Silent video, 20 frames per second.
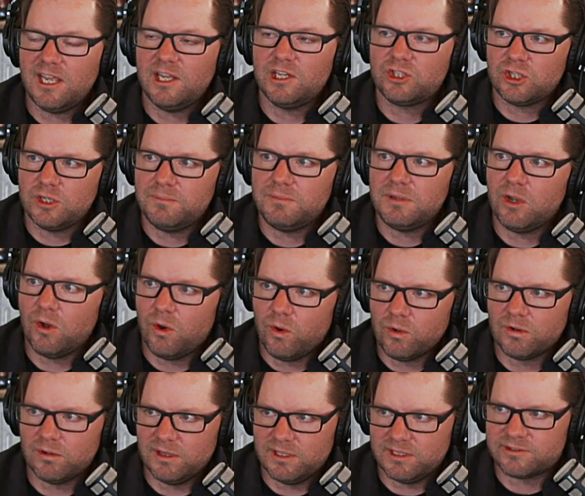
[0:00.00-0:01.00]
it should be
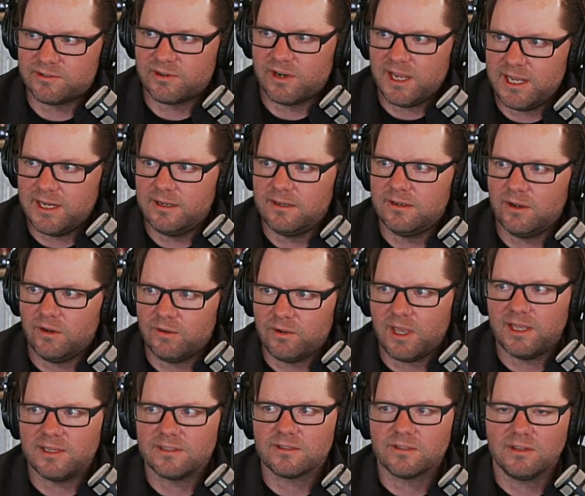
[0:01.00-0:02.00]
odorless, right? Yes,
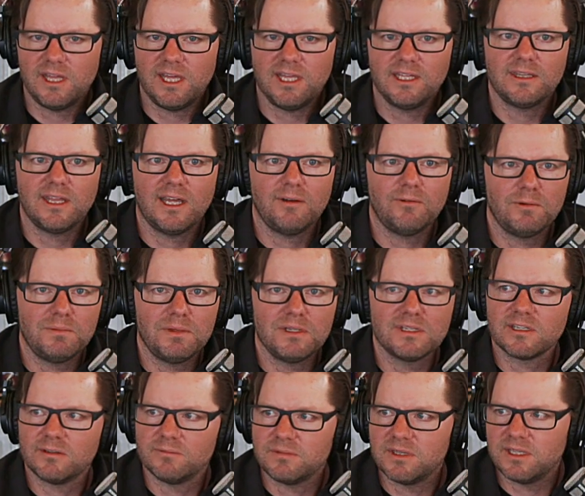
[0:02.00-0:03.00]
okay, exactly. So that would be
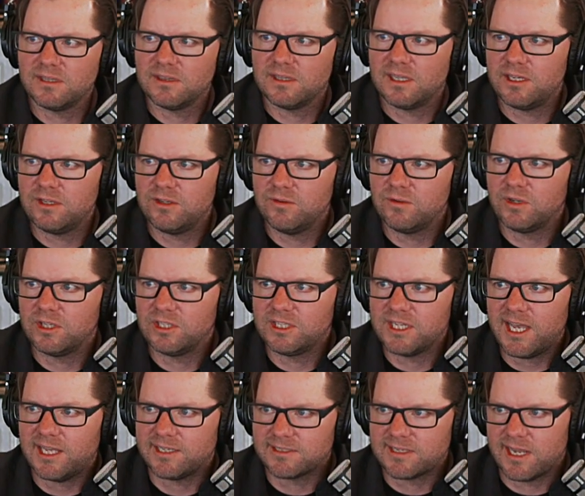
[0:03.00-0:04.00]
something that you could
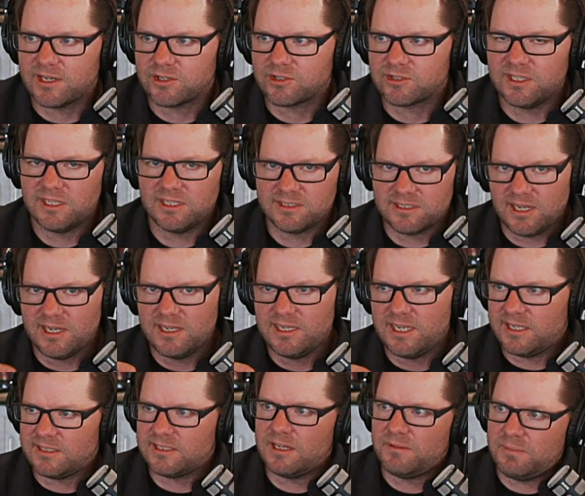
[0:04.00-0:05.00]
test actually and say,
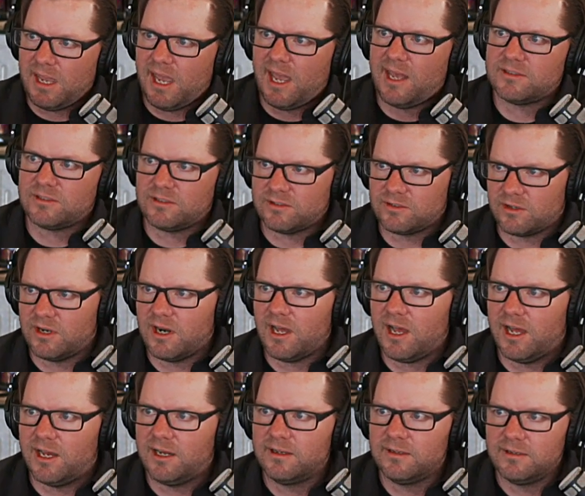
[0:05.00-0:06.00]
yes, it passes or
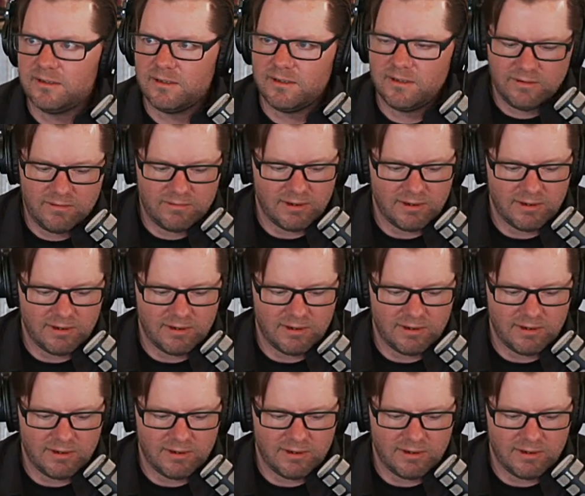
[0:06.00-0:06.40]
not. Yeah, it